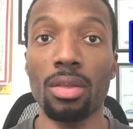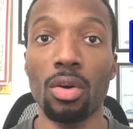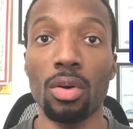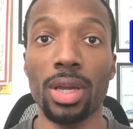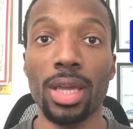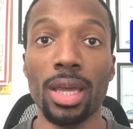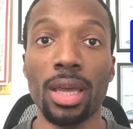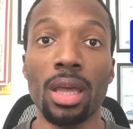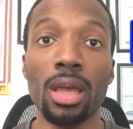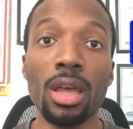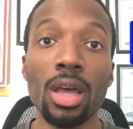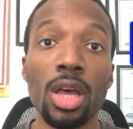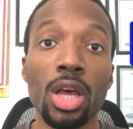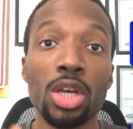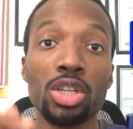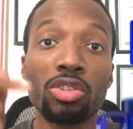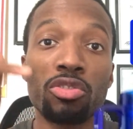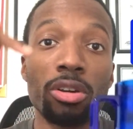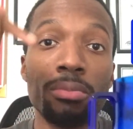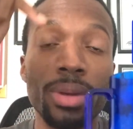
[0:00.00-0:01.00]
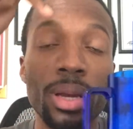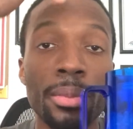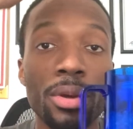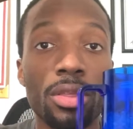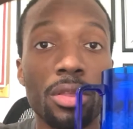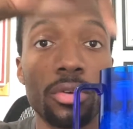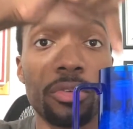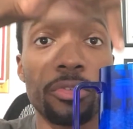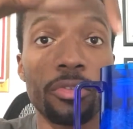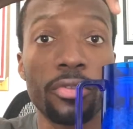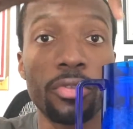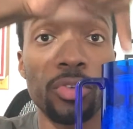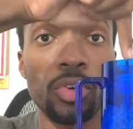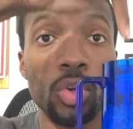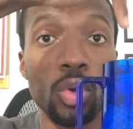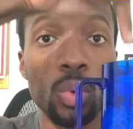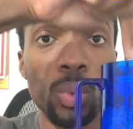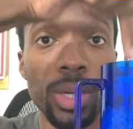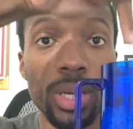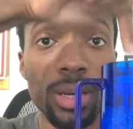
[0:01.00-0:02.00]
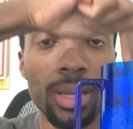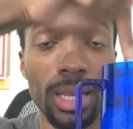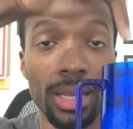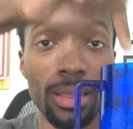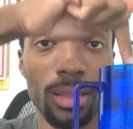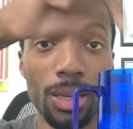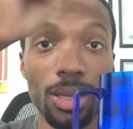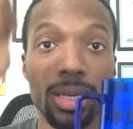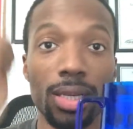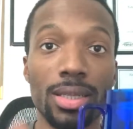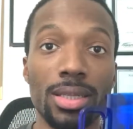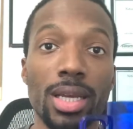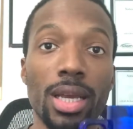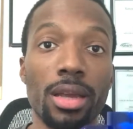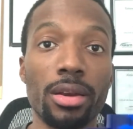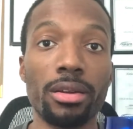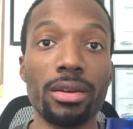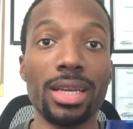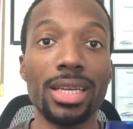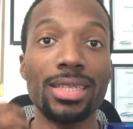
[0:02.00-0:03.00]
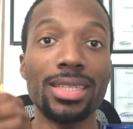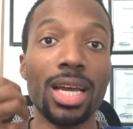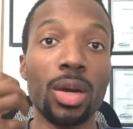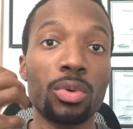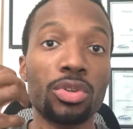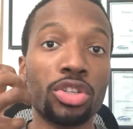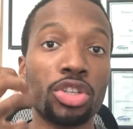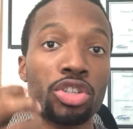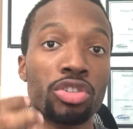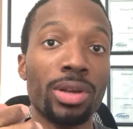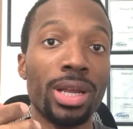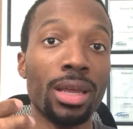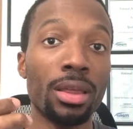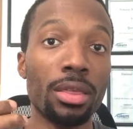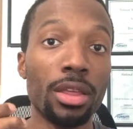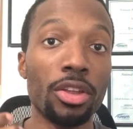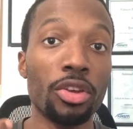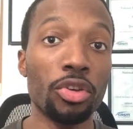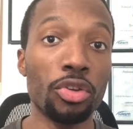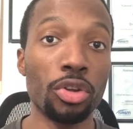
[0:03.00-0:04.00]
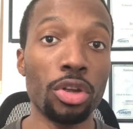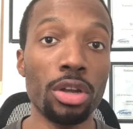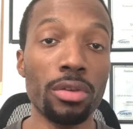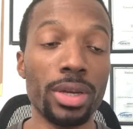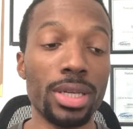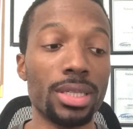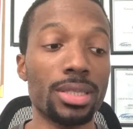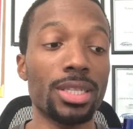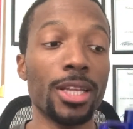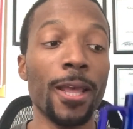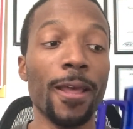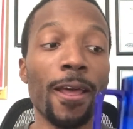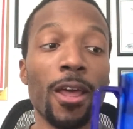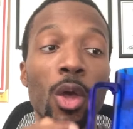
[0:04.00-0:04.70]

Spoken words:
Okay, so remember, the fluid in the container is our strength, endurance.